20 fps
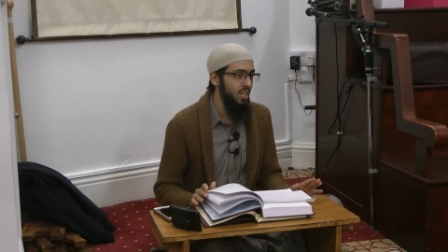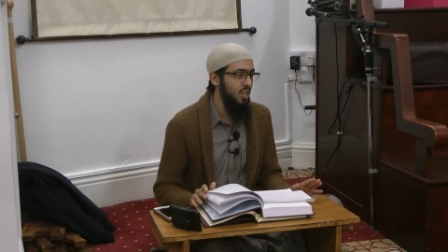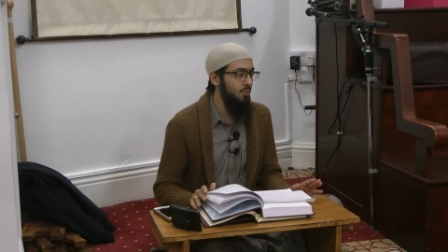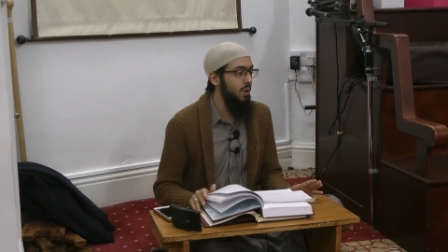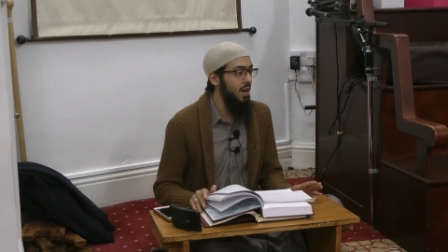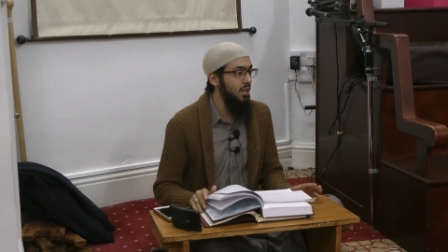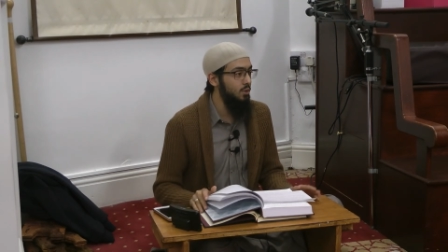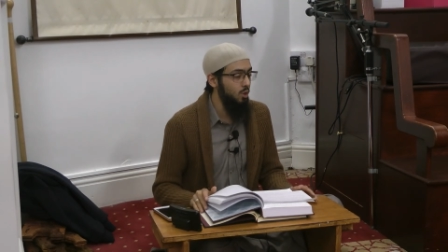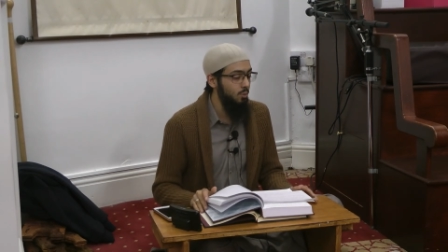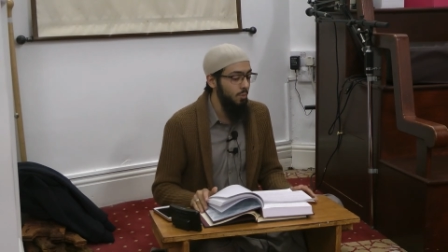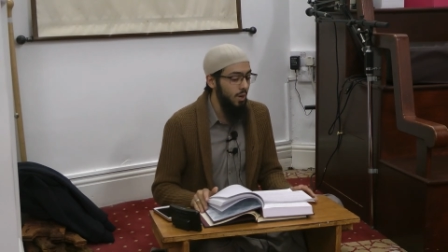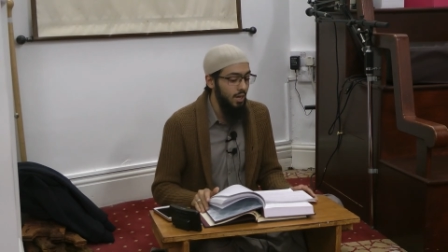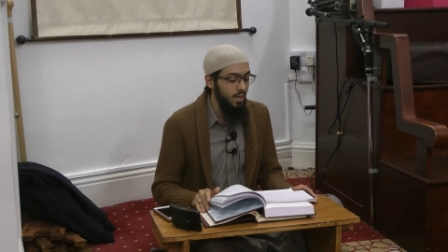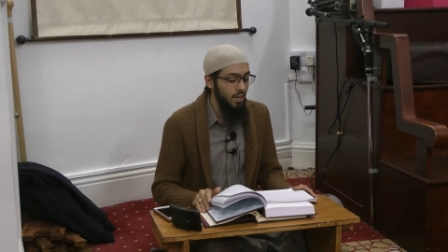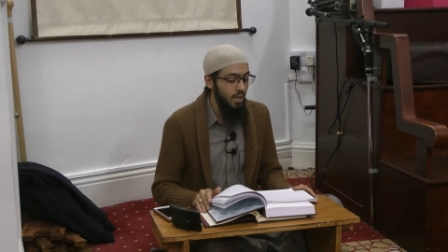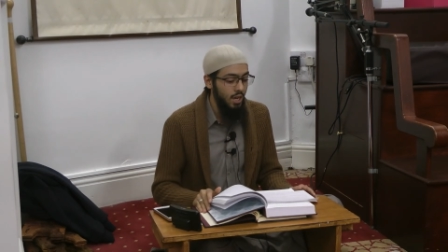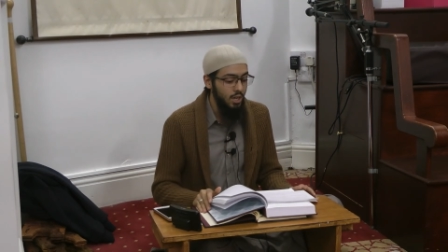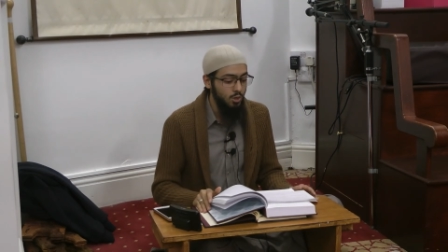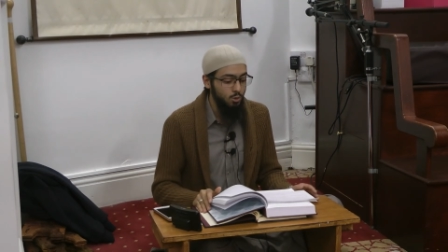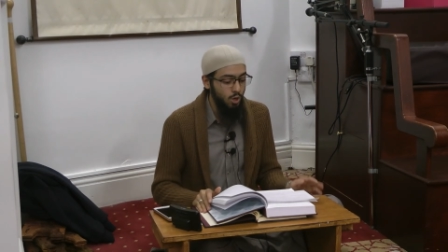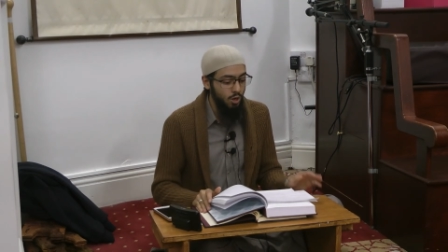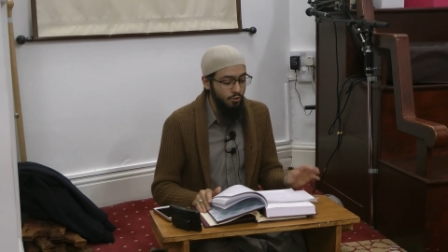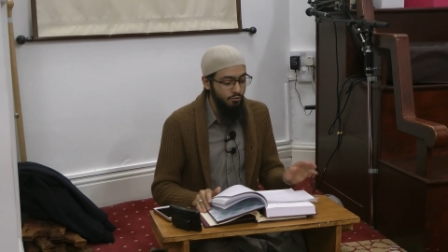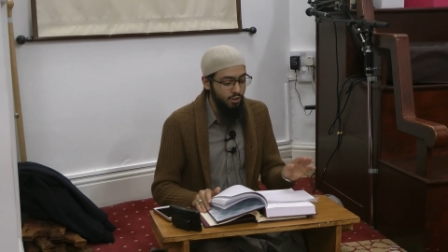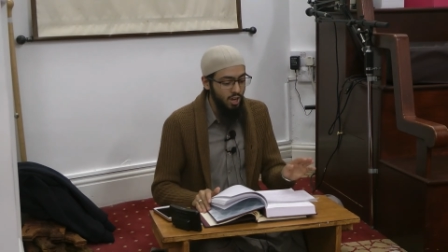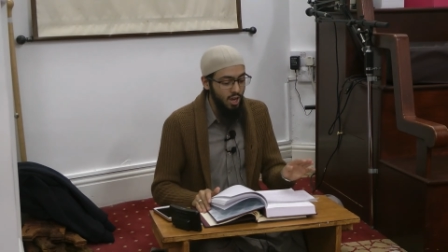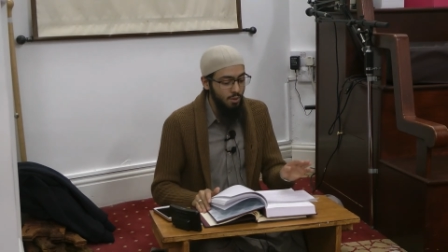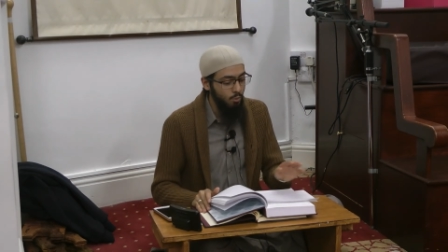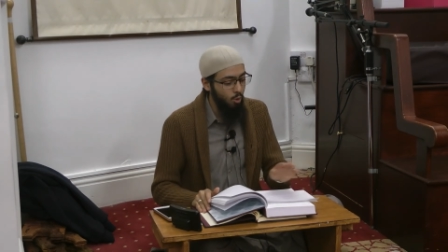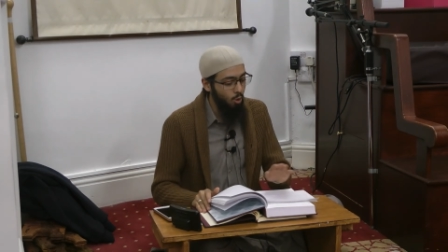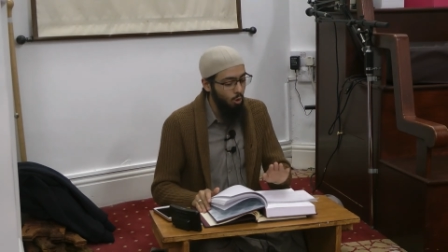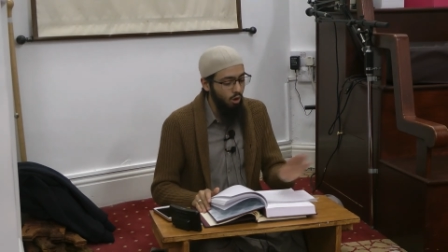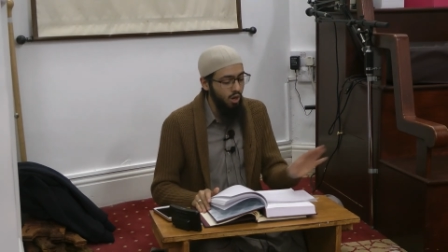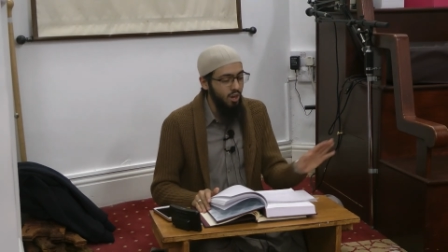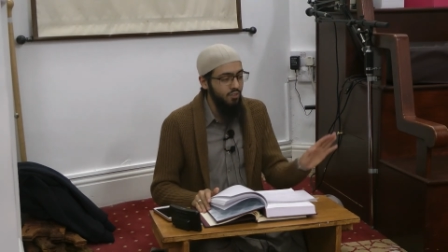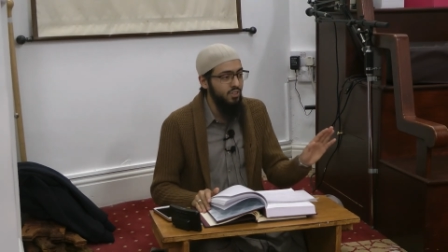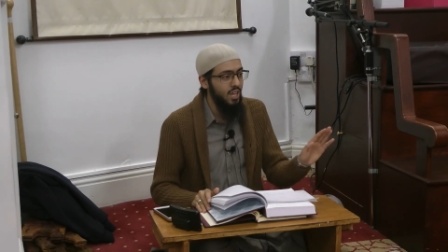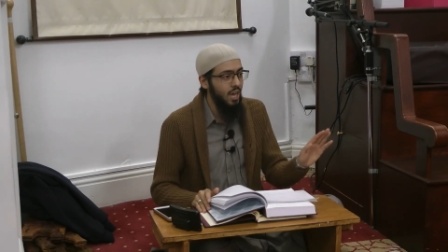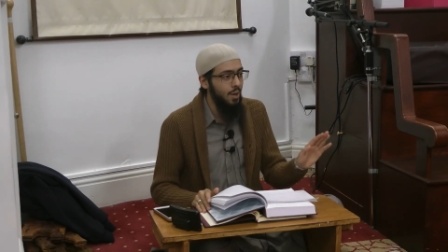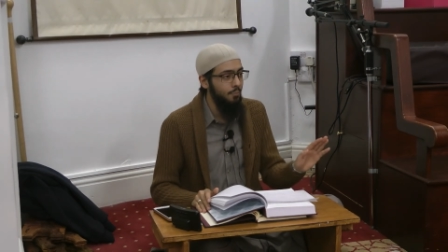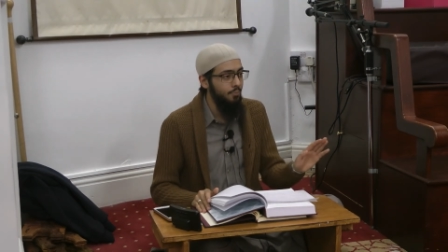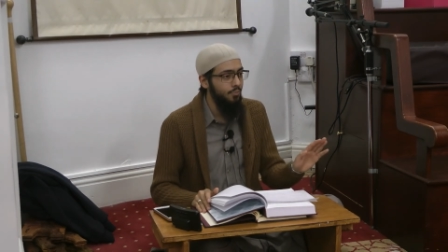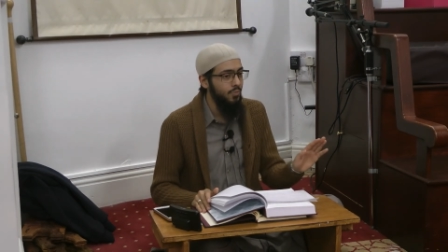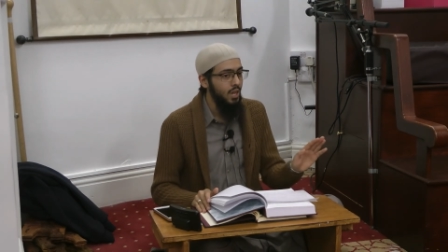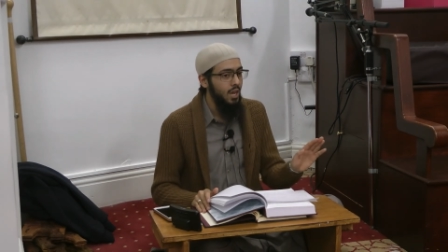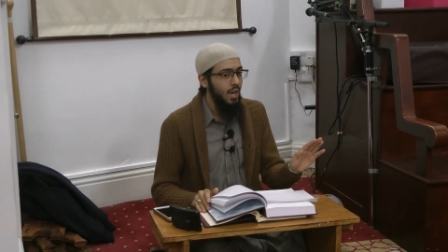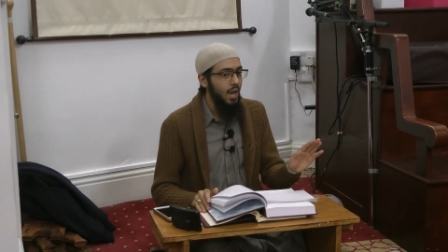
Ithbatul ma'na, to affirm all of them,